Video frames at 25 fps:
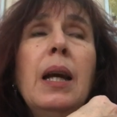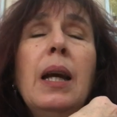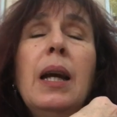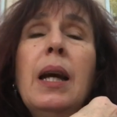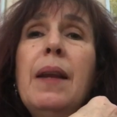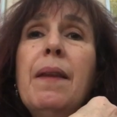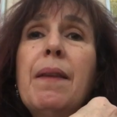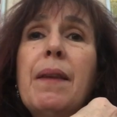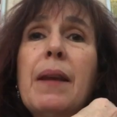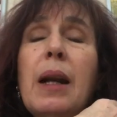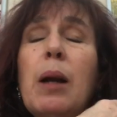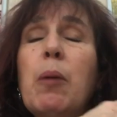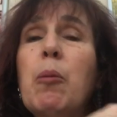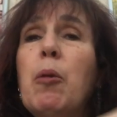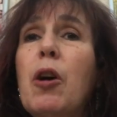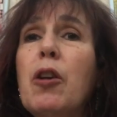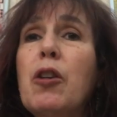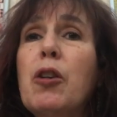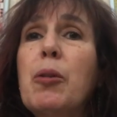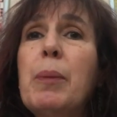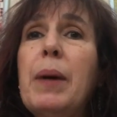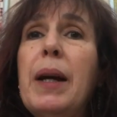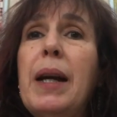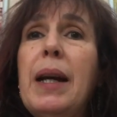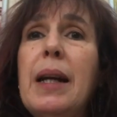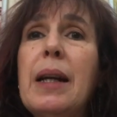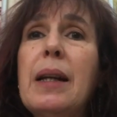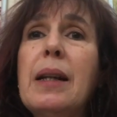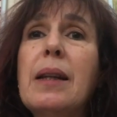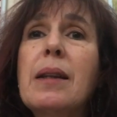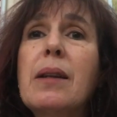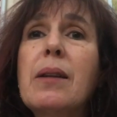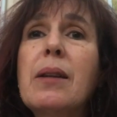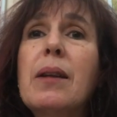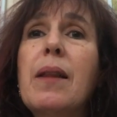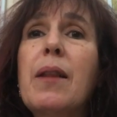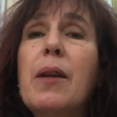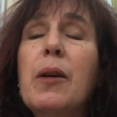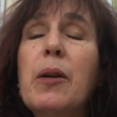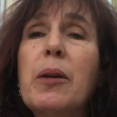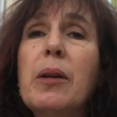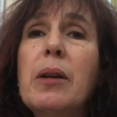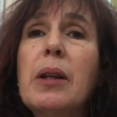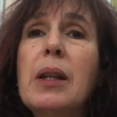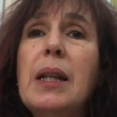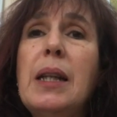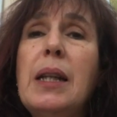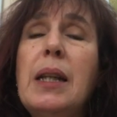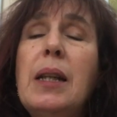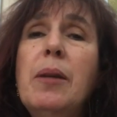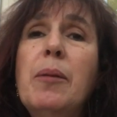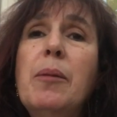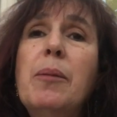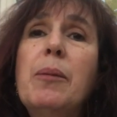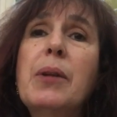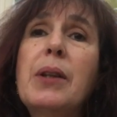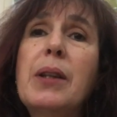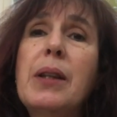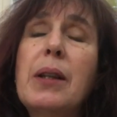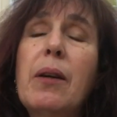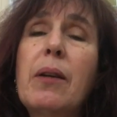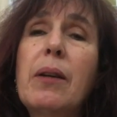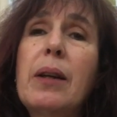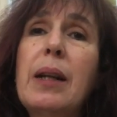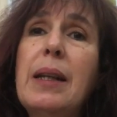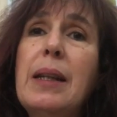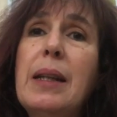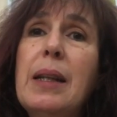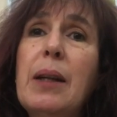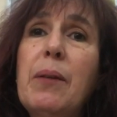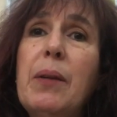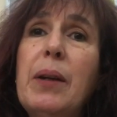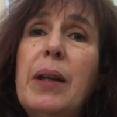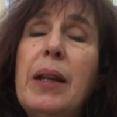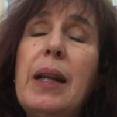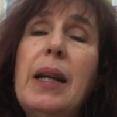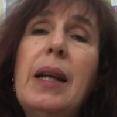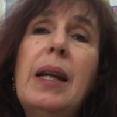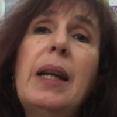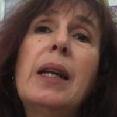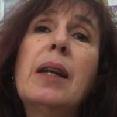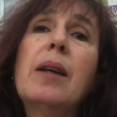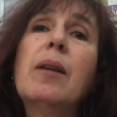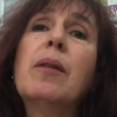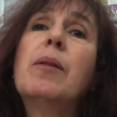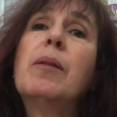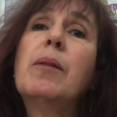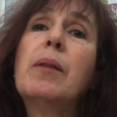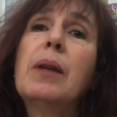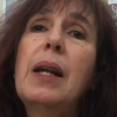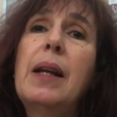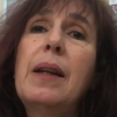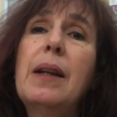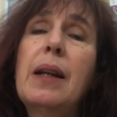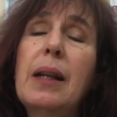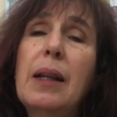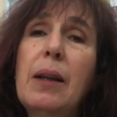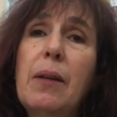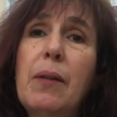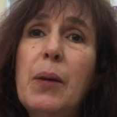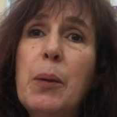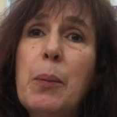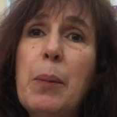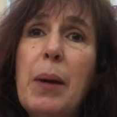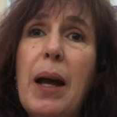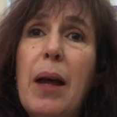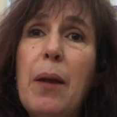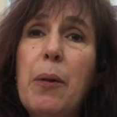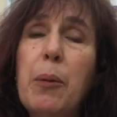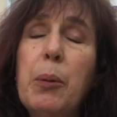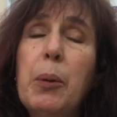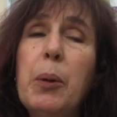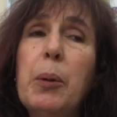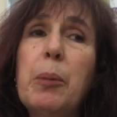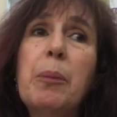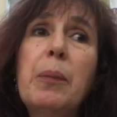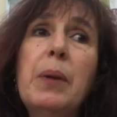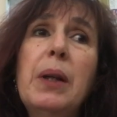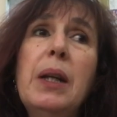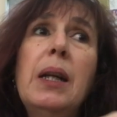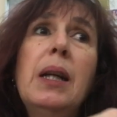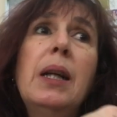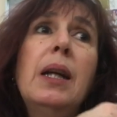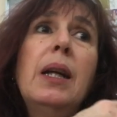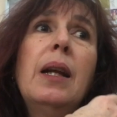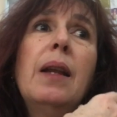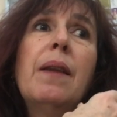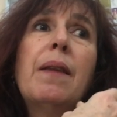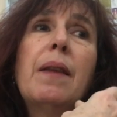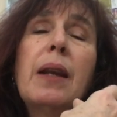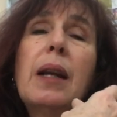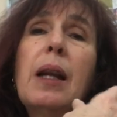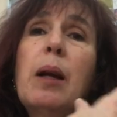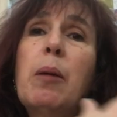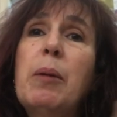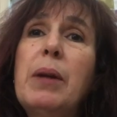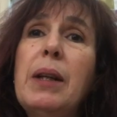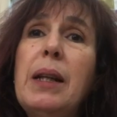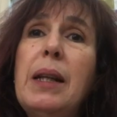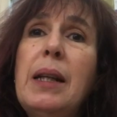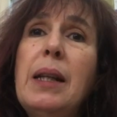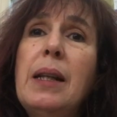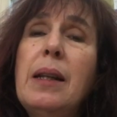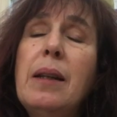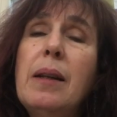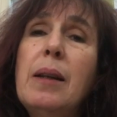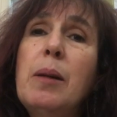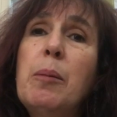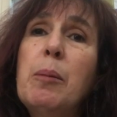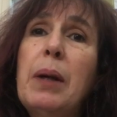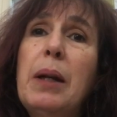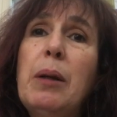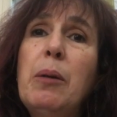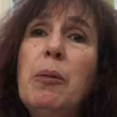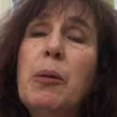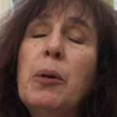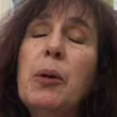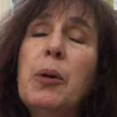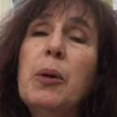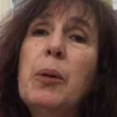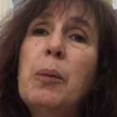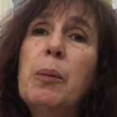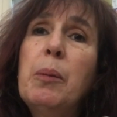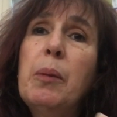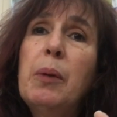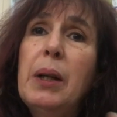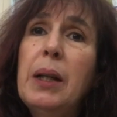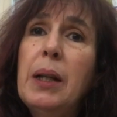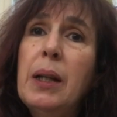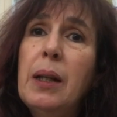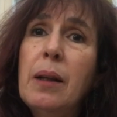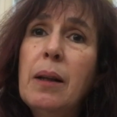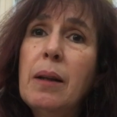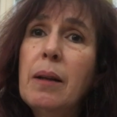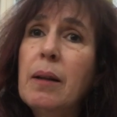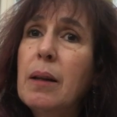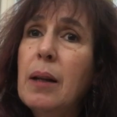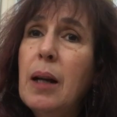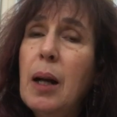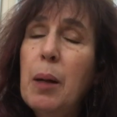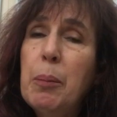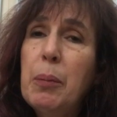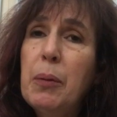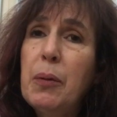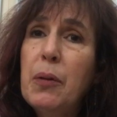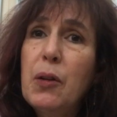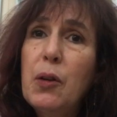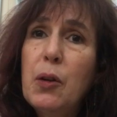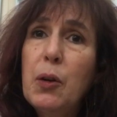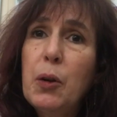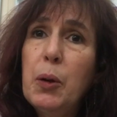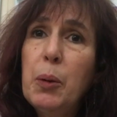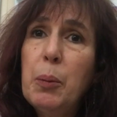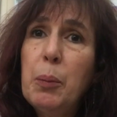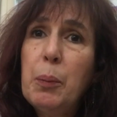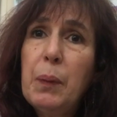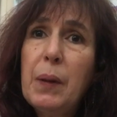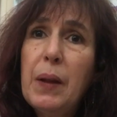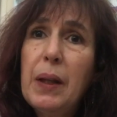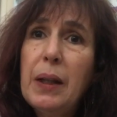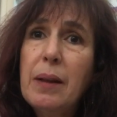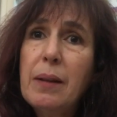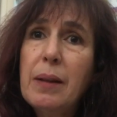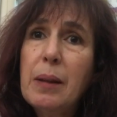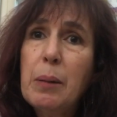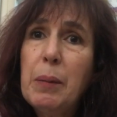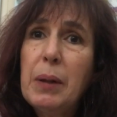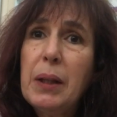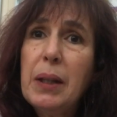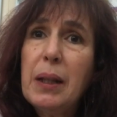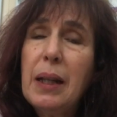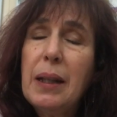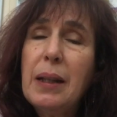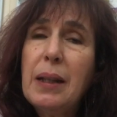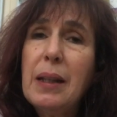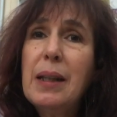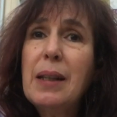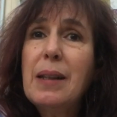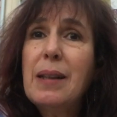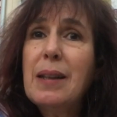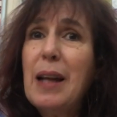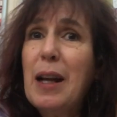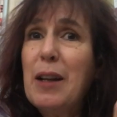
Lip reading: Then I washed my hands thoroughly, sterilized everything, and I left the bathroom. Then I would eat in my room a cup of soup, think something like this.